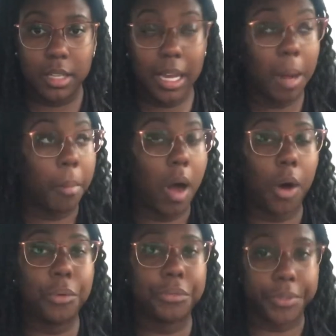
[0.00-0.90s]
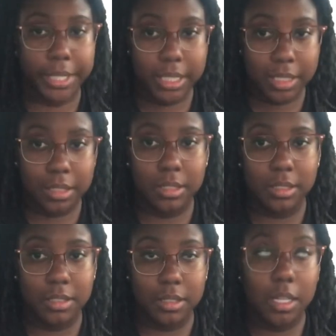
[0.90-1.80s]
and I'm over it.
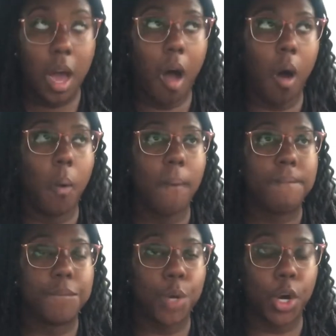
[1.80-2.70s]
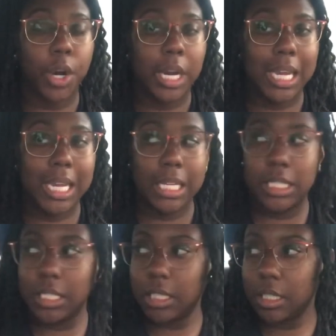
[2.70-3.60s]
Over
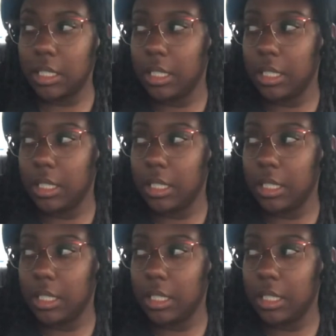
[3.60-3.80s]
it.